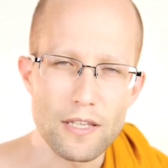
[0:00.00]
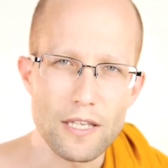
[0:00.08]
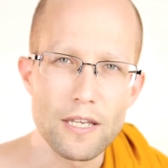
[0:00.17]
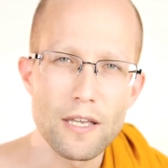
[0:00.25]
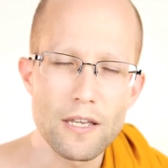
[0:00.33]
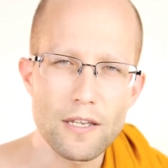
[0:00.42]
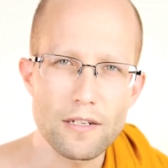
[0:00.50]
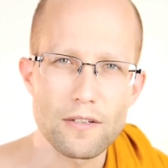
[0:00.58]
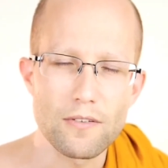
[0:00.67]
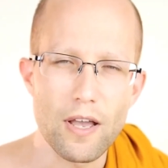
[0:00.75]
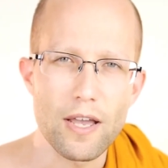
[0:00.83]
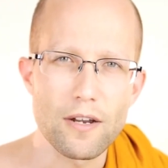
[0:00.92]
the
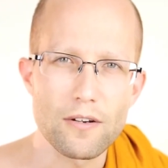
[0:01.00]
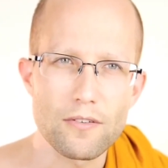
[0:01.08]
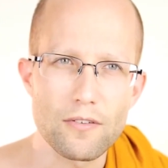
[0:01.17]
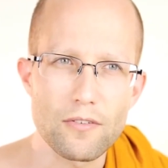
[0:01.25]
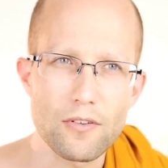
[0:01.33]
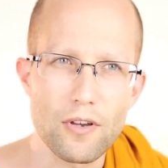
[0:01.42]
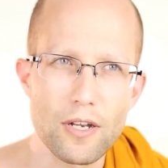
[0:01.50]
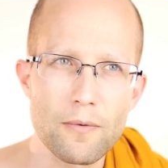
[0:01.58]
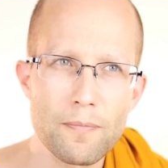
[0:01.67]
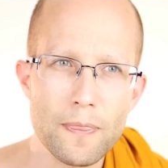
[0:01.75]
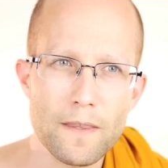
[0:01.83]
desires and so on.